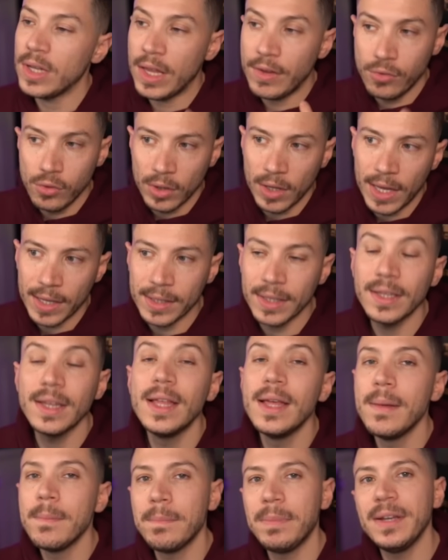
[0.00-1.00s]
If you like it,
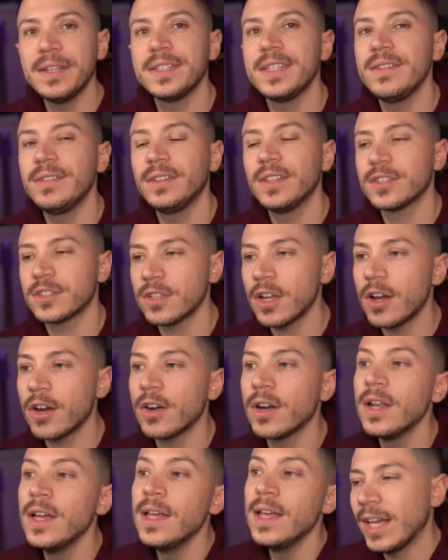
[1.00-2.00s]
please give it a star